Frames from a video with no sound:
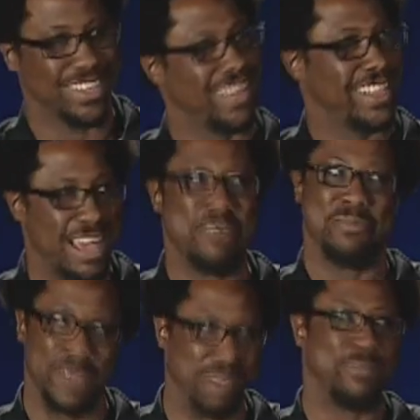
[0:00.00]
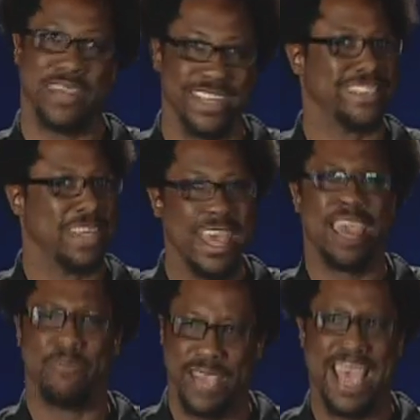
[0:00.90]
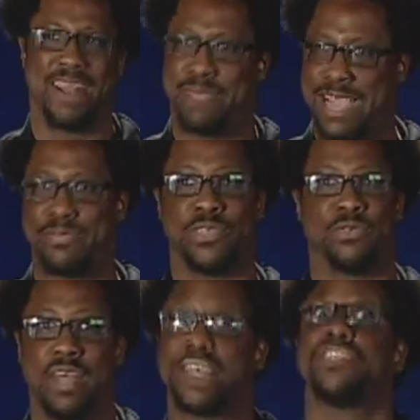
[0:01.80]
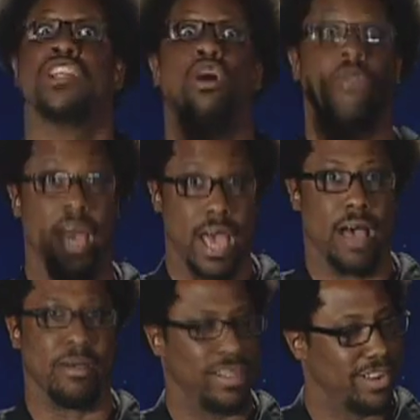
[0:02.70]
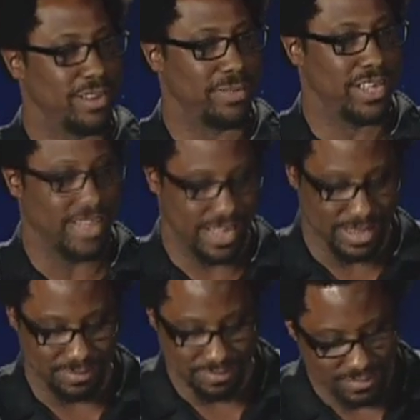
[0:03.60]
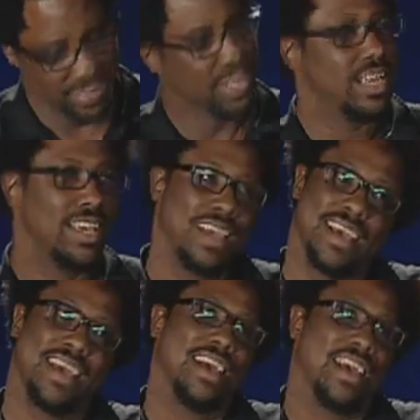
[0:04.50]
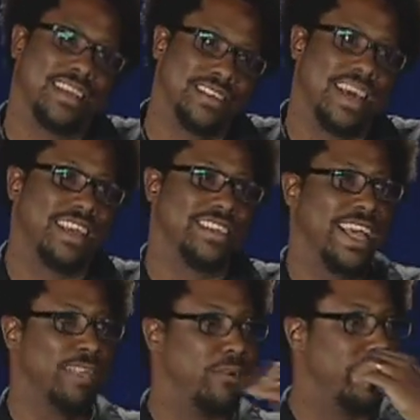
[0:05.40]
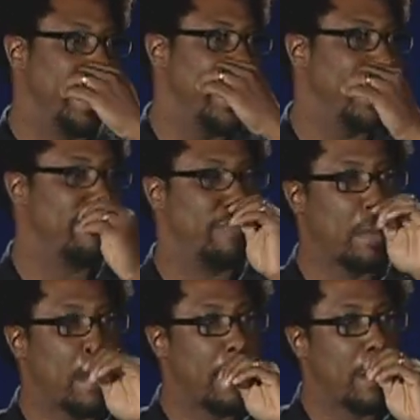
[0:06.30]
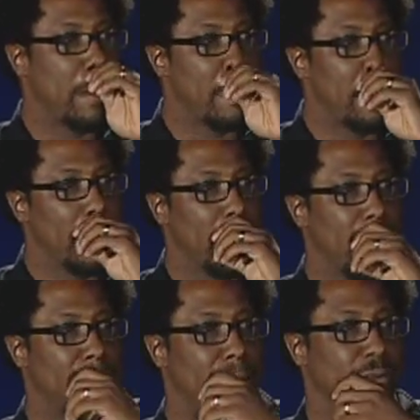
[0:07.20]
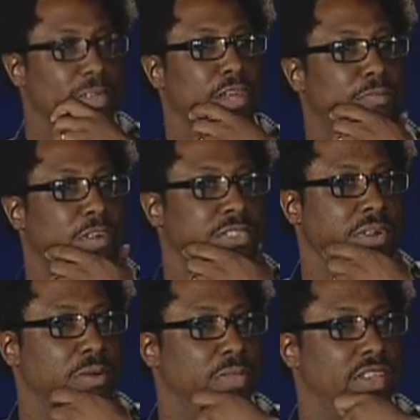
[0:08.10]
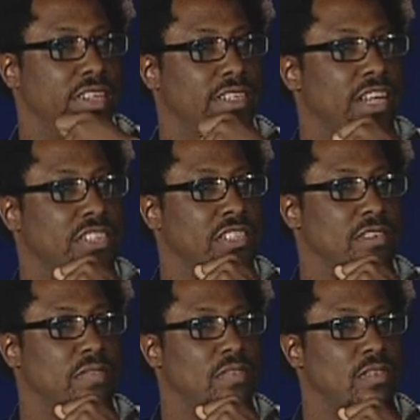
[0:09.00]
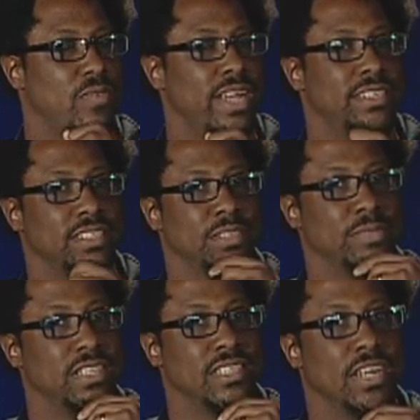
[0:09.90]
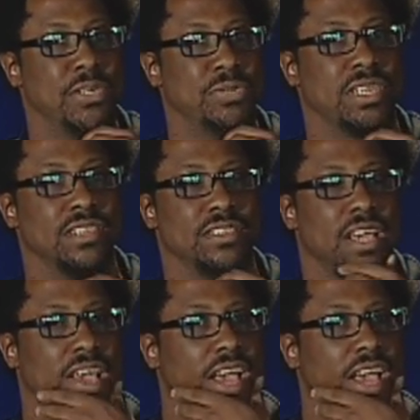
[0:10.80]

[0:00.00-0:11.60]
Like that would be really, if we had a black president, we're like, slow down, you know what I mean? Like, it's not exactly what we have. I really get frustrated with the discussion of racism in this country because